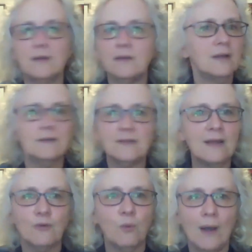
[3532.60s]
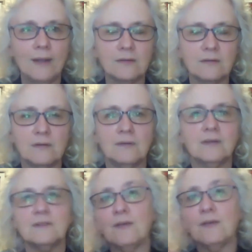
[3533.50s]
It's never white.
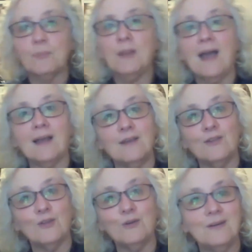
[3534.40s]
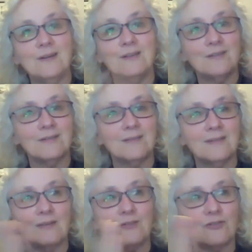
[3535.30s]
It's never black either.
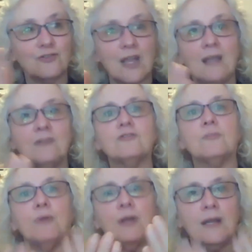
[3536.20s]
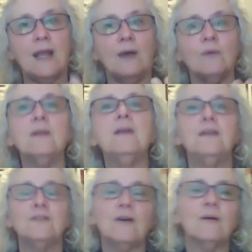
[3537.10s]
There's shades to bring it out.
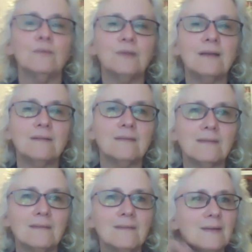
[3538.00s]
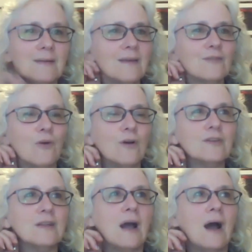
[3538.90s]
So that, as far as
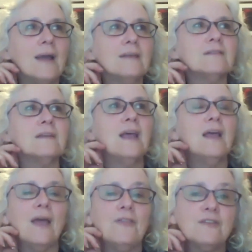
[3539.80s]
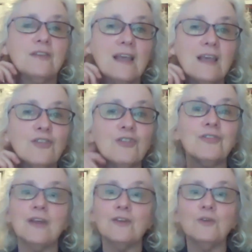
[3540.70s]
the eyes and the teeth
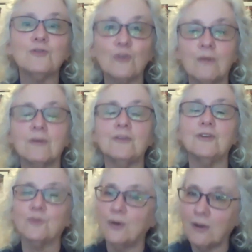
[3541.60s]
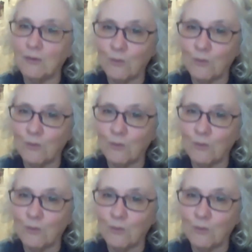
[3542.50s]
that you saw on the dog are